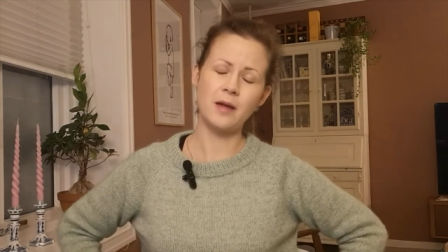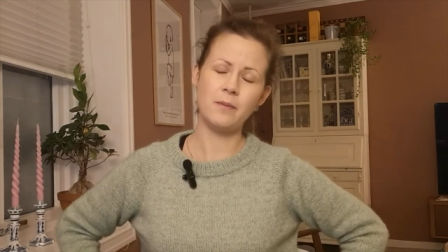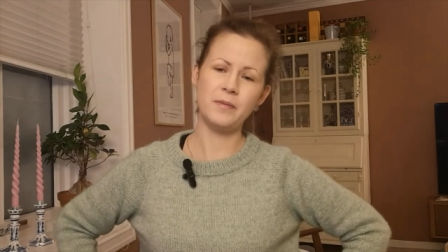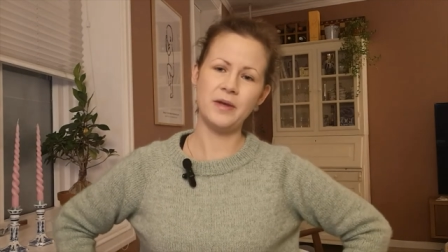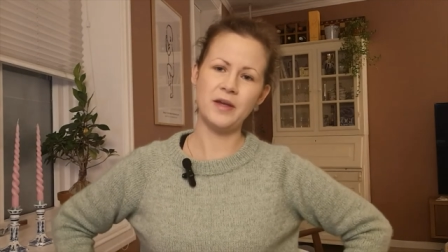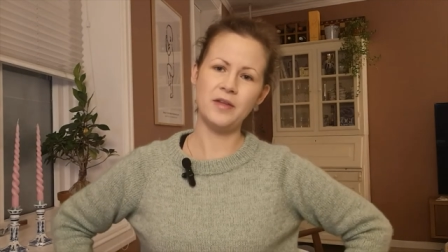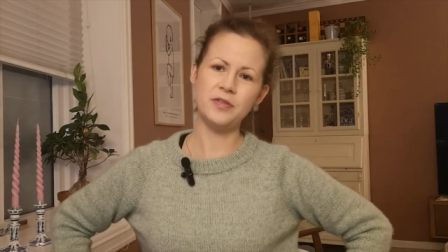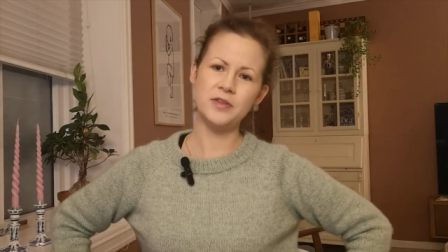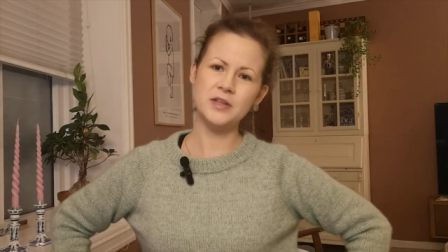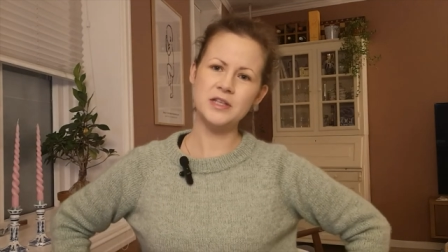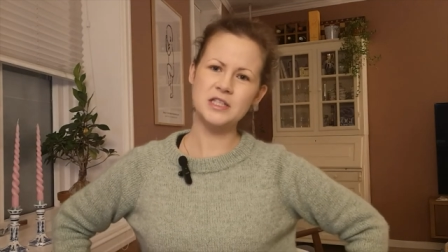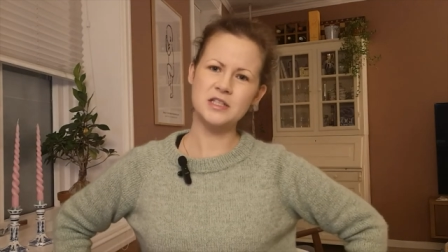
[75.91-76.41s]
I
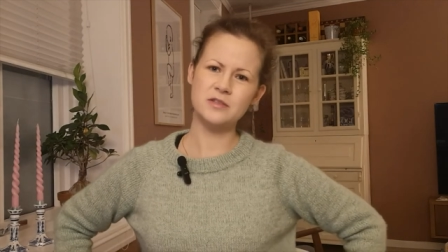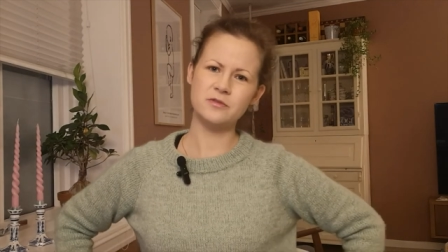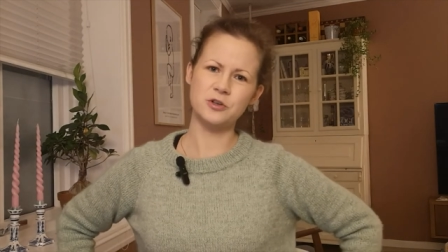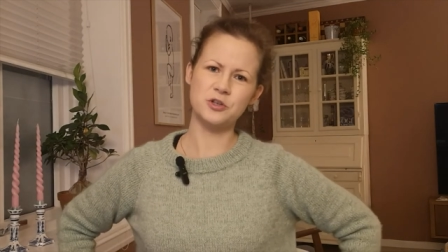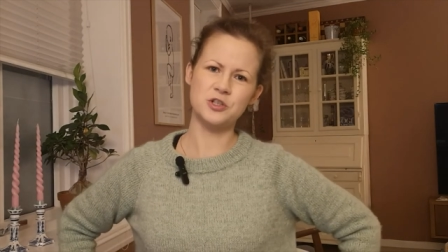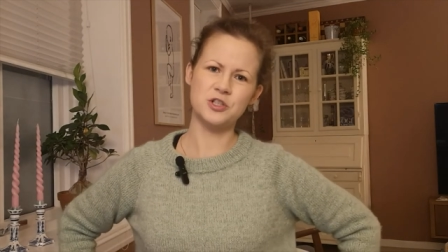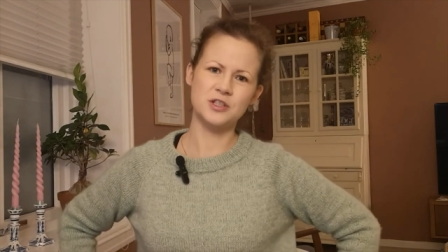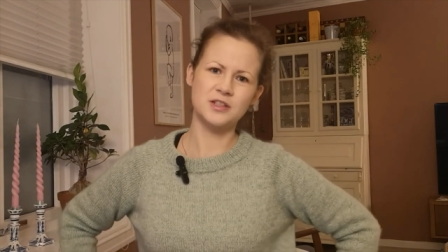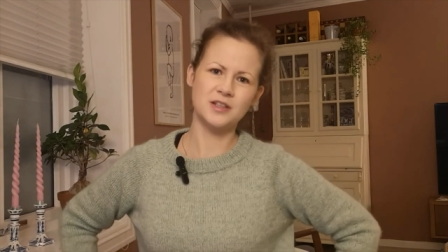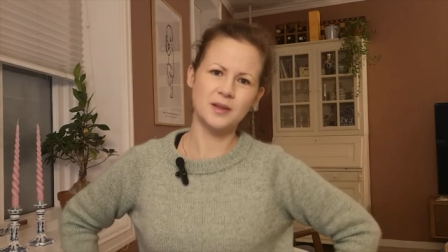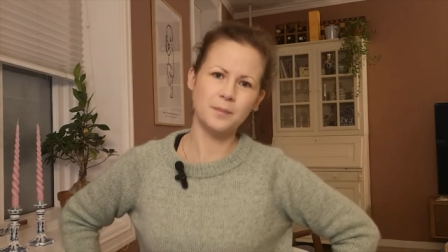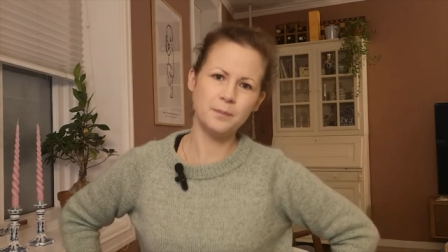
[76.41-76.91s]
made this
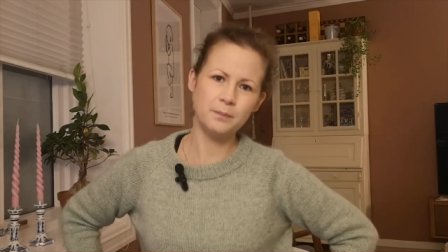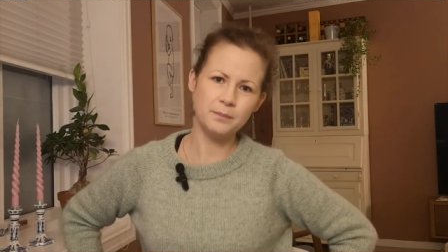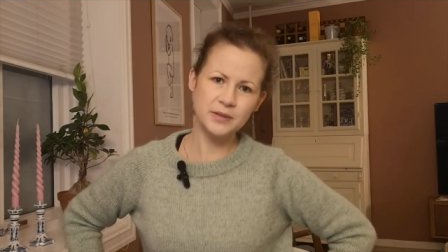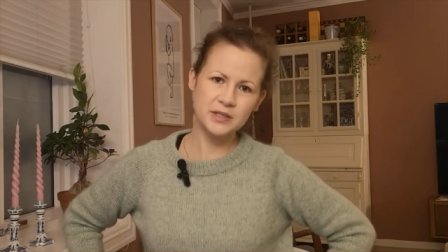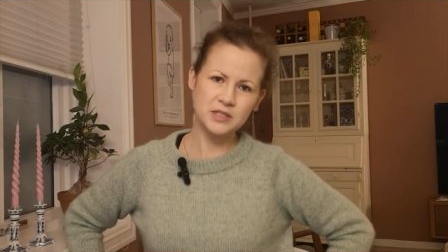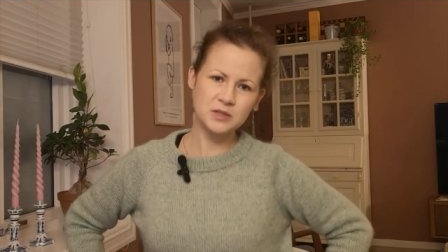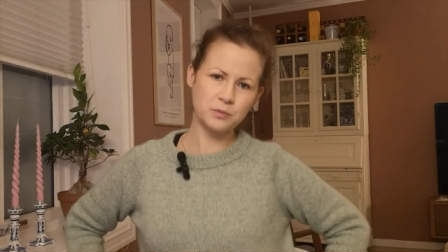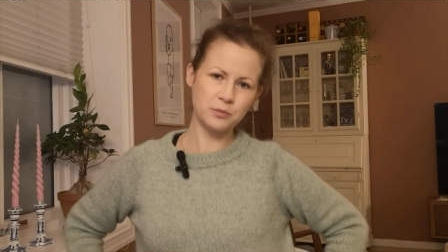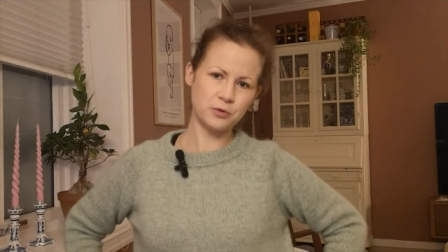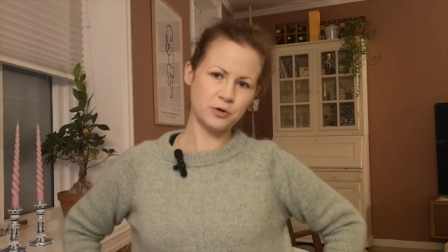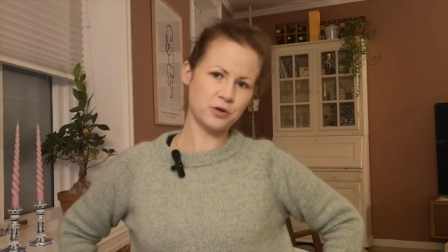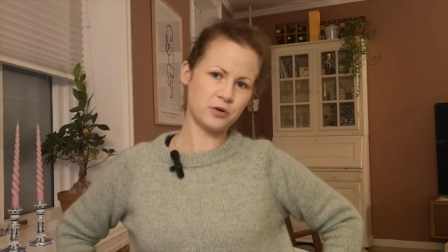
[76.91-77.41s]
version a
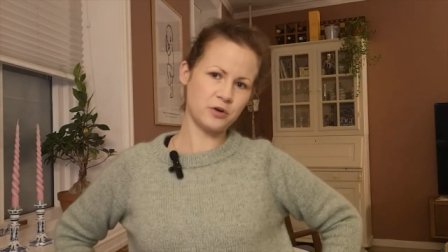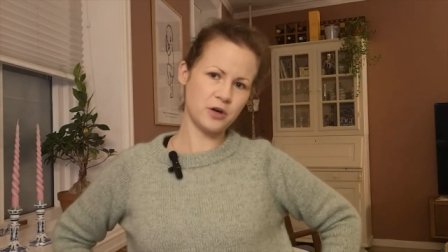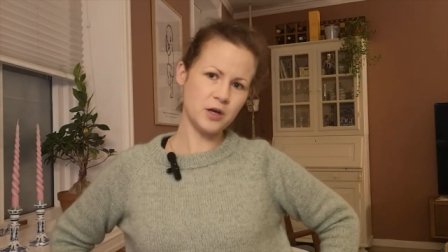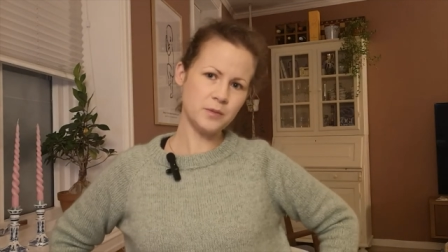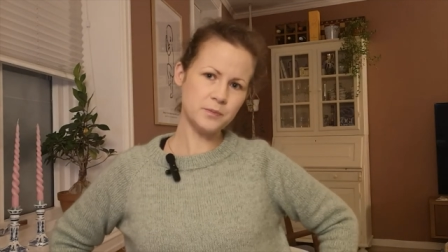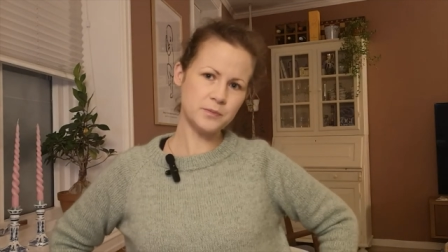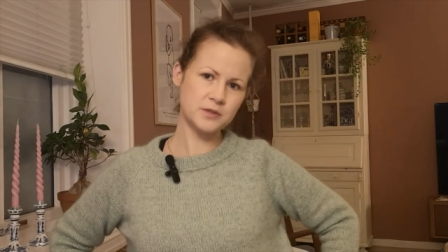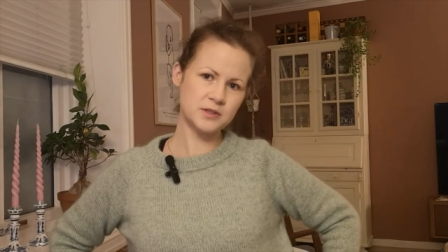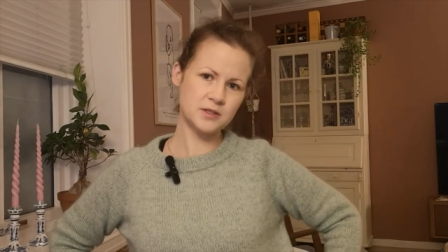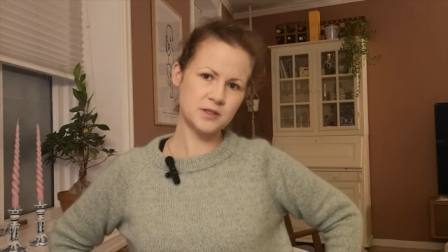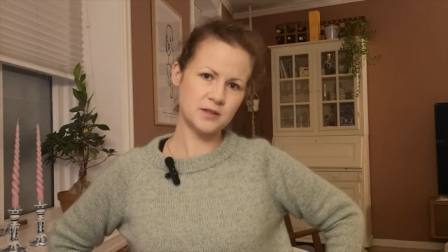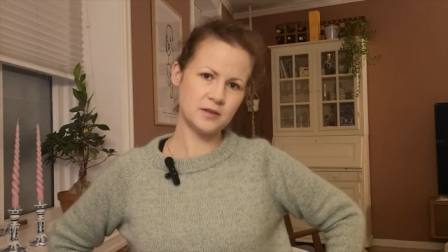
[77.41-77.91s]
bit more
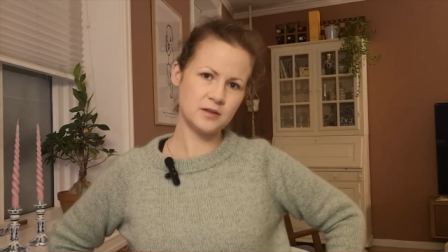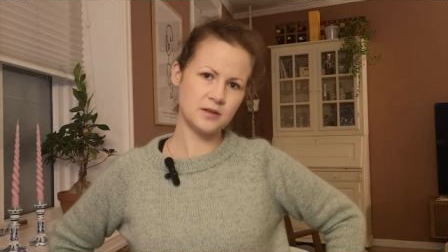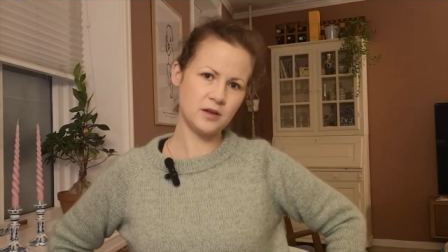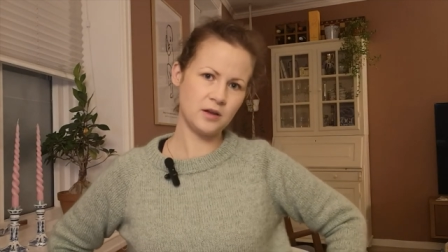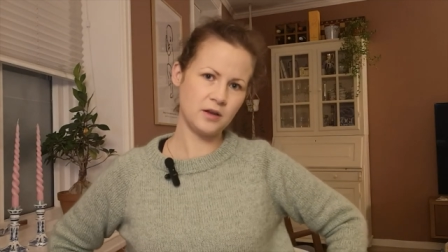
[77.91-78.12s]
cropped